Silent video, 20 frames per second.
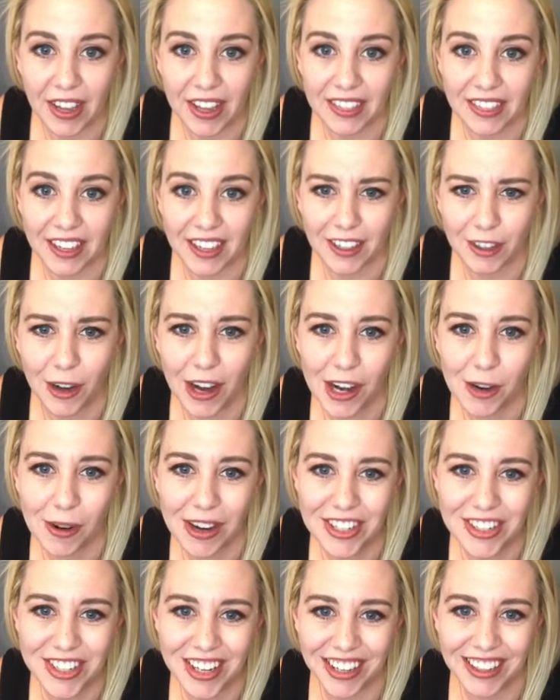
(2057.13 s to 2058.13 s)
I think great
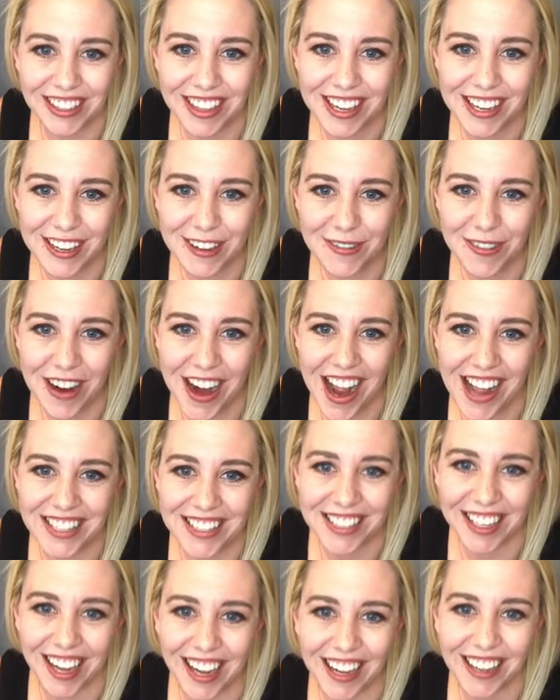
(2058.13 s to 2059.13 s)
question. Thank you for
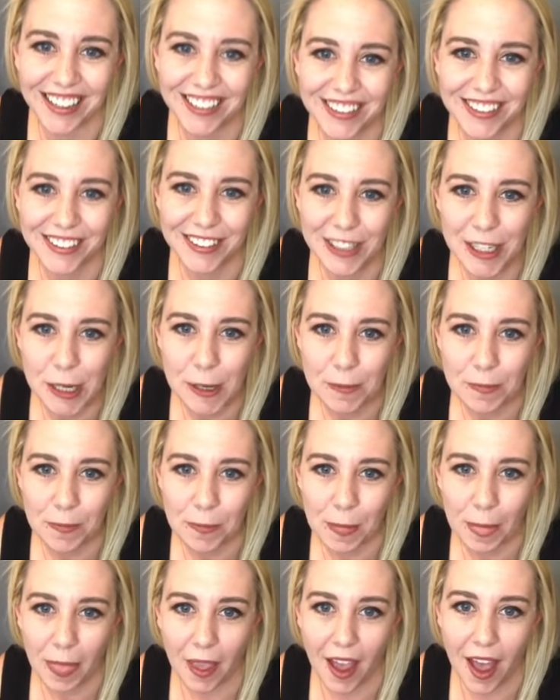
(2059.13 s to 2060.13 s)
asking.
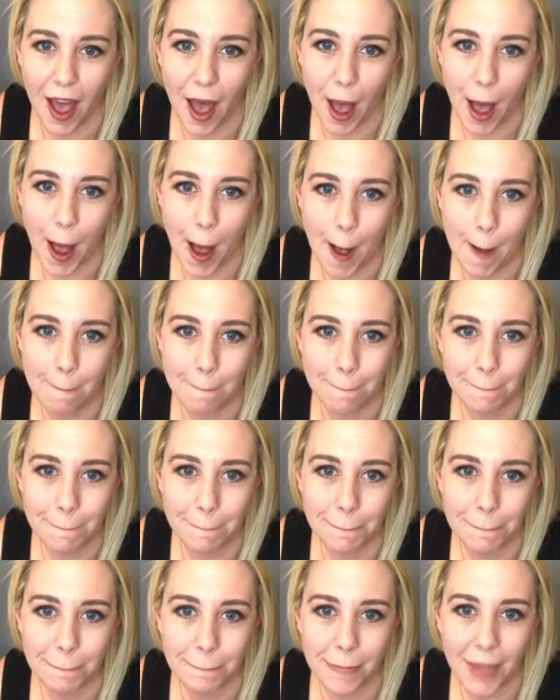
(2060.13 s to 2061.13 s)
Um.